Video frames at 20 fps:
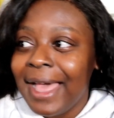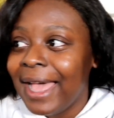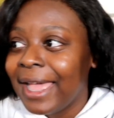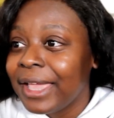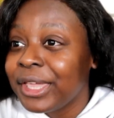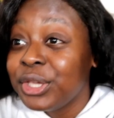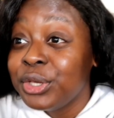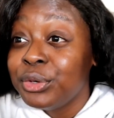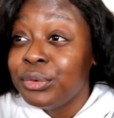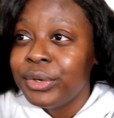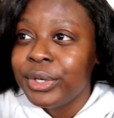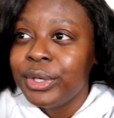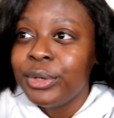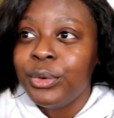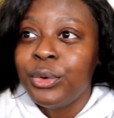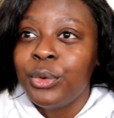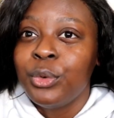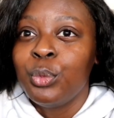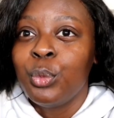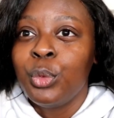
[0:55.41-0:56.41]
accurate
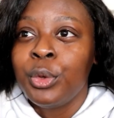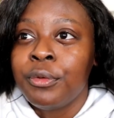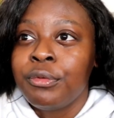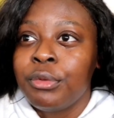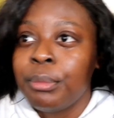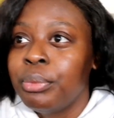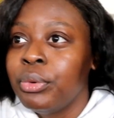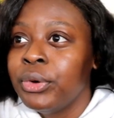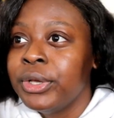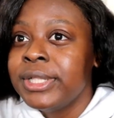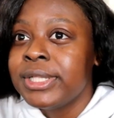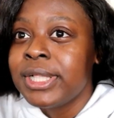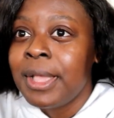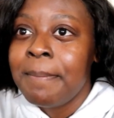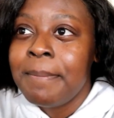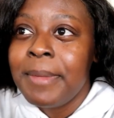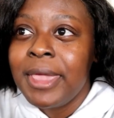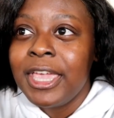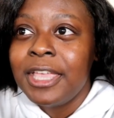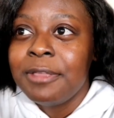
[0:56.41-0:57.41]
on one of the points I
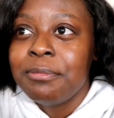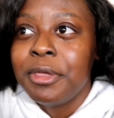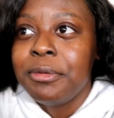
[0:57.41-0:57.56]
made.